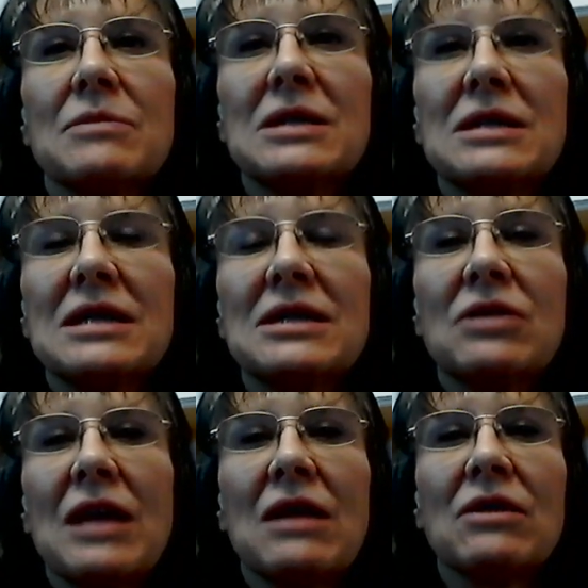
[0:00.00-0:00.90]
but
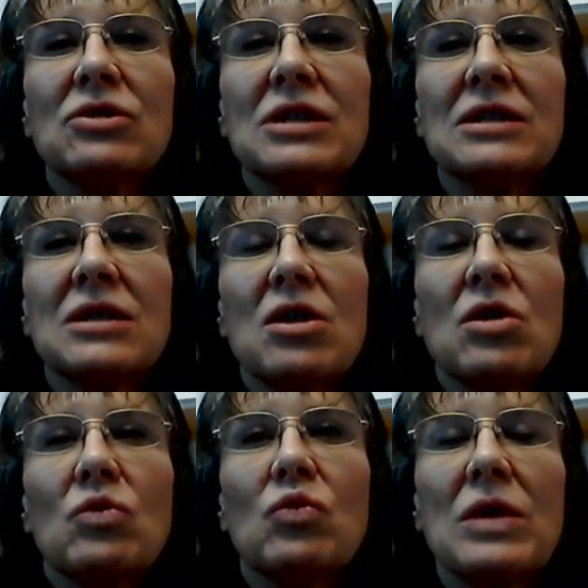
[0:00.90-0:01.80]
seasonal allergies
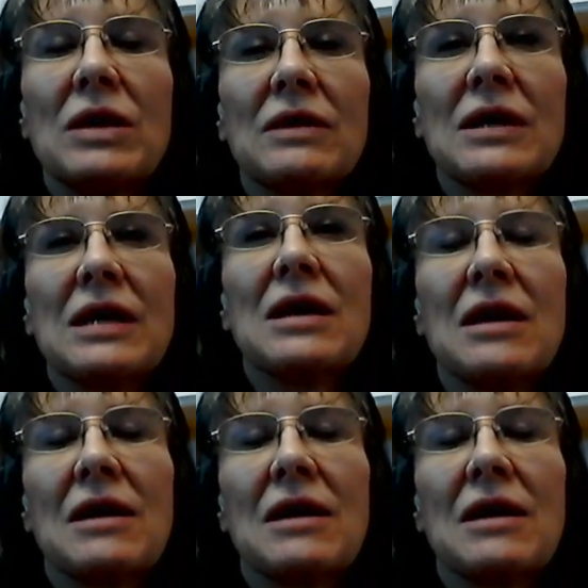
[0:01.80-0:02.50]
really